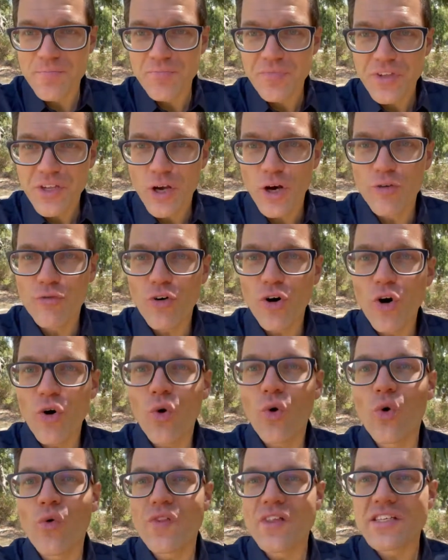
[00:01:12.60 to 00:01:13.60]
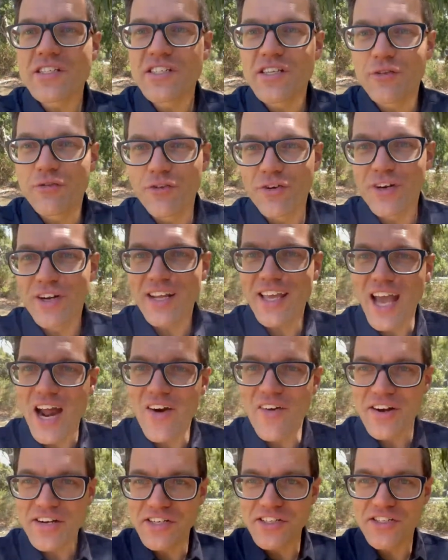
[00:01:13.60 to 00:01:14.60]
of all these different
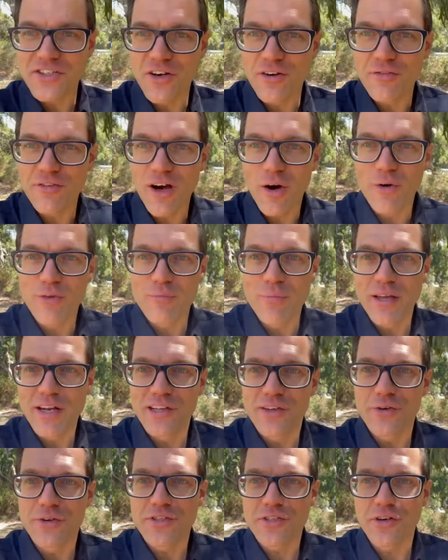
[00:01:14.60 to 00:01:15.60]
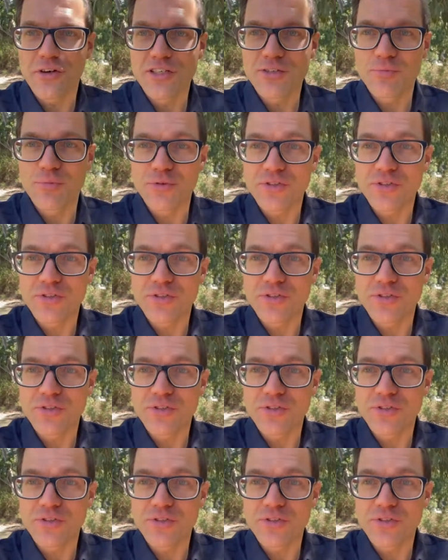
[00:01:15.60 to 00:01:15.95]
characters so far we've met in Luke's gospel